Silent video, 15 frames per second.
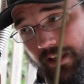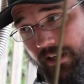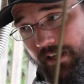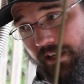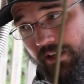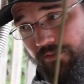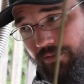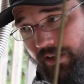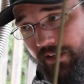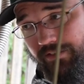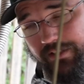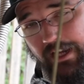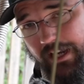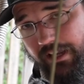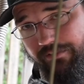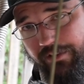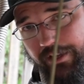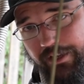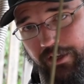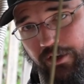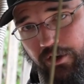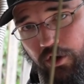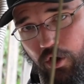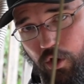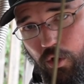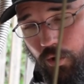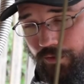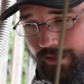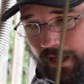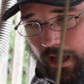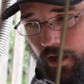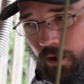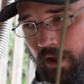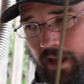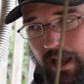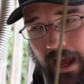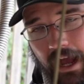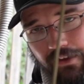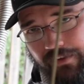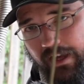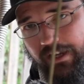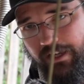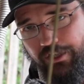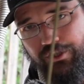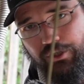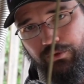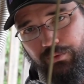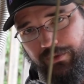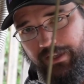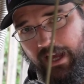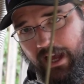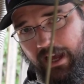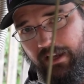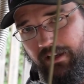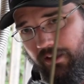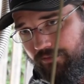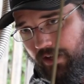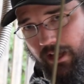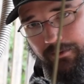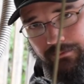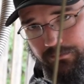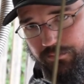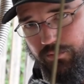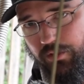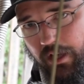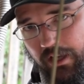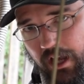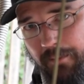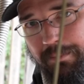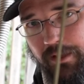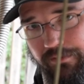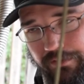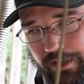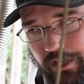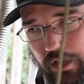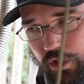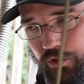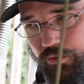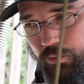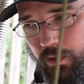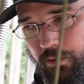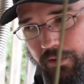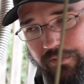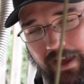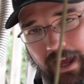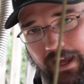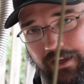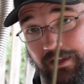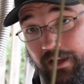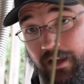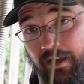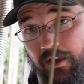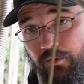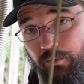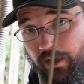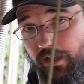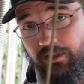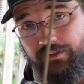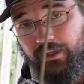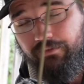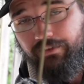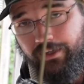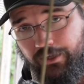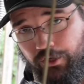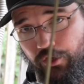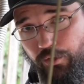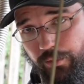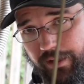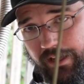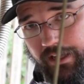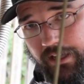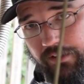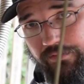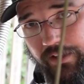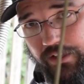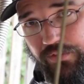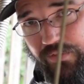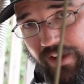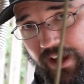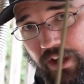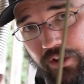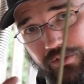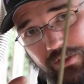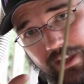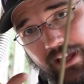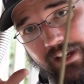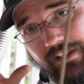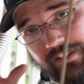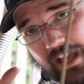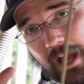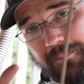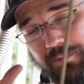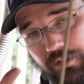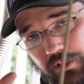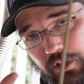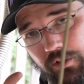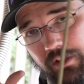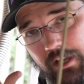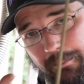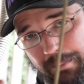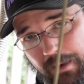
that EEV is not even a year old. Now, I've had issues with that. I've got a couple of videos where we've had relatively new EEVs fail. So that is absolutely